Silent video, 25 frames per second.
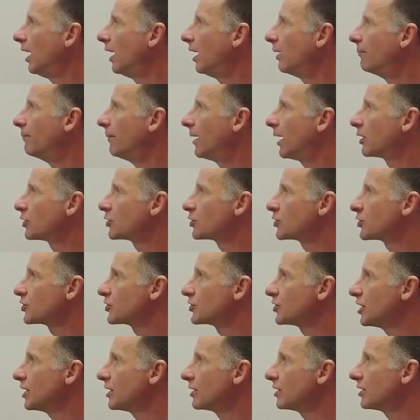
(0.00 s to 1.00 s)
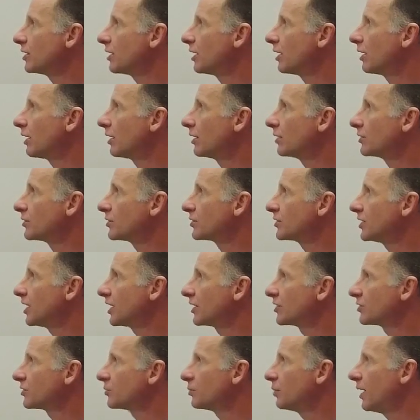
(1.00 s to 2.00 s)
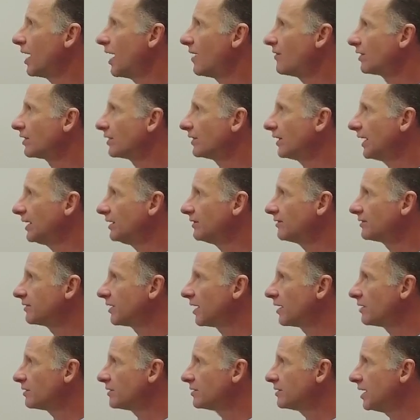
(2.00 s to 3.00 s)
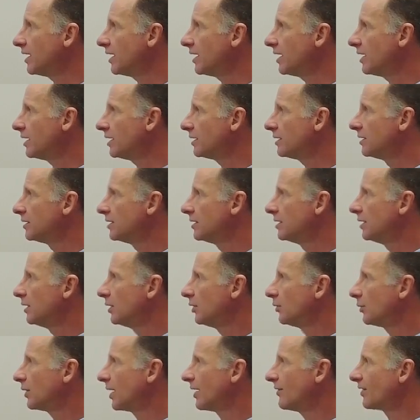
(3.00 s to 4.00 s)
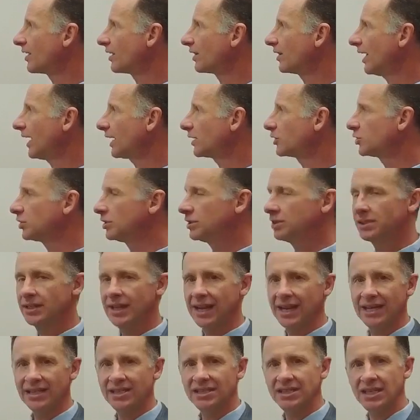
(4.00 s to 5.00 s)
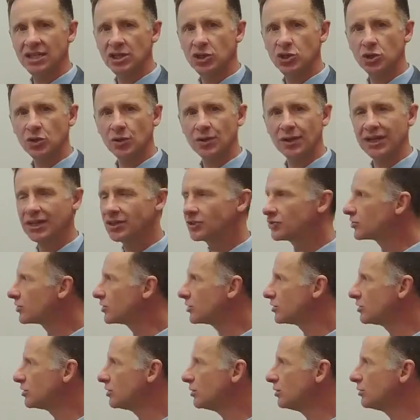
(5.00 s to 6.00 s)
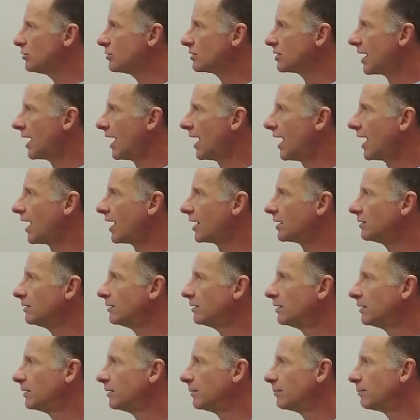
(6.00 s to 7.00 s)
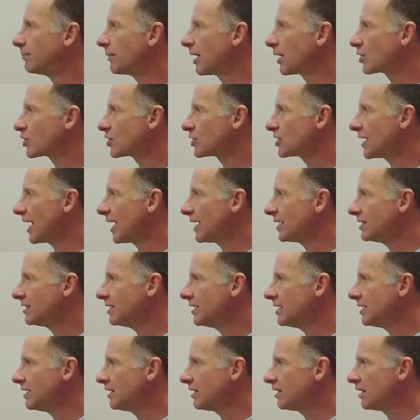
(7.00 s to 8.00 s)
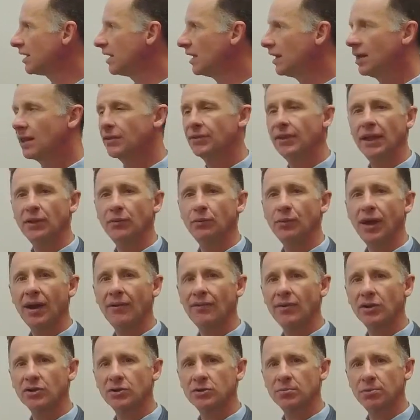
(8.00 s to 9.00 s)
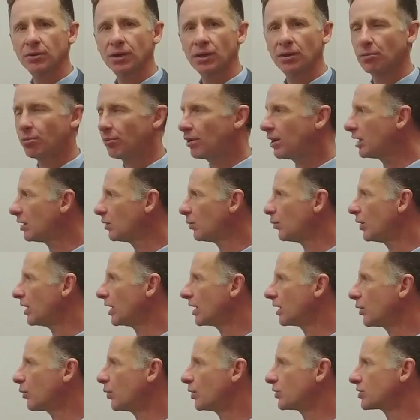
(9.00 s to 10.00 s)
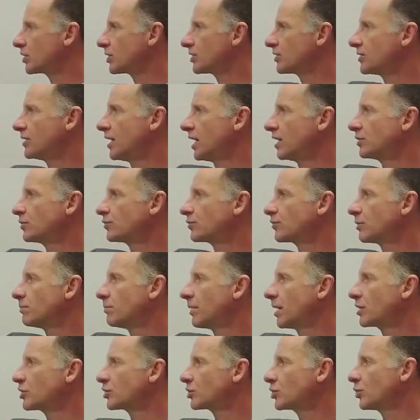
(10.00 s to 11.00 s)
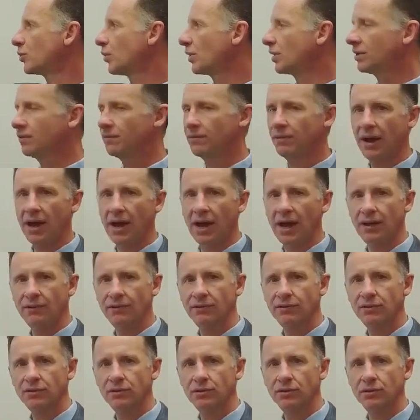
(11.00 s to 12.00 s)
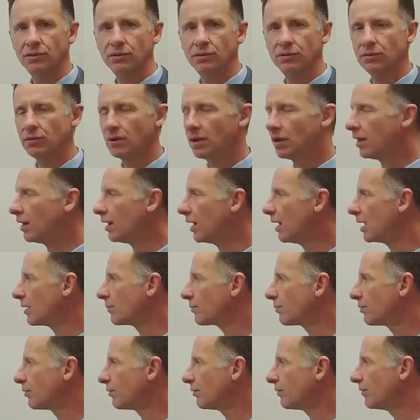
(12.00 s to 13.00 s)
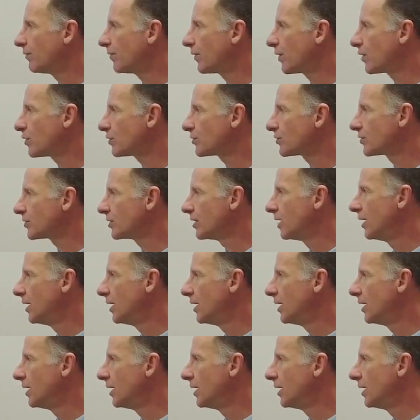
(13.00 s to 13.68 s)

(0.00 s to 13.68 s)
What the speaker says: March 6th, we'll have a late start day. We have an election day, Teacher Institute on March 19th. Then we have our spring break week, which extends from March 25 to April 1st.